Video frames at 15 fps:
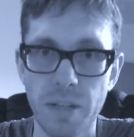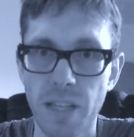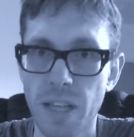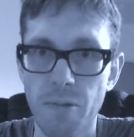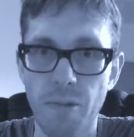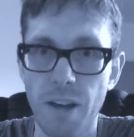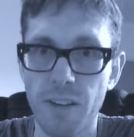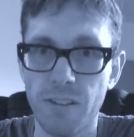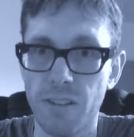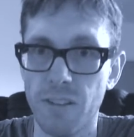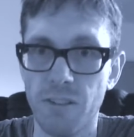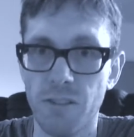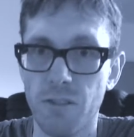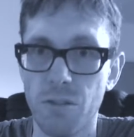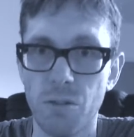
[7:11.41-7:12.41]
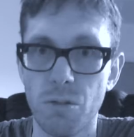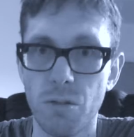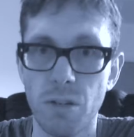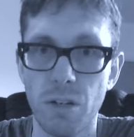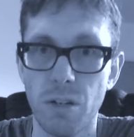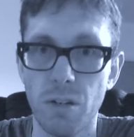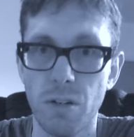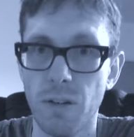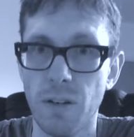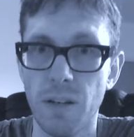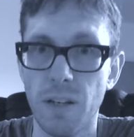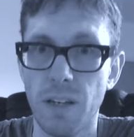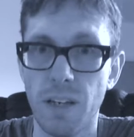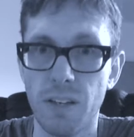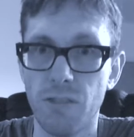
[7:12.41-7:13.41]
be they racists or
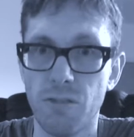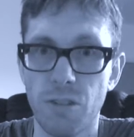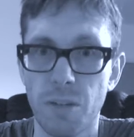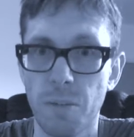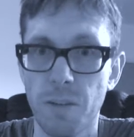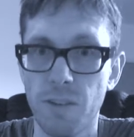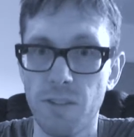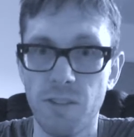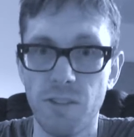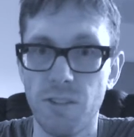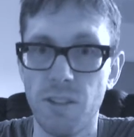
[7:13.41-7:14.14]
extremists.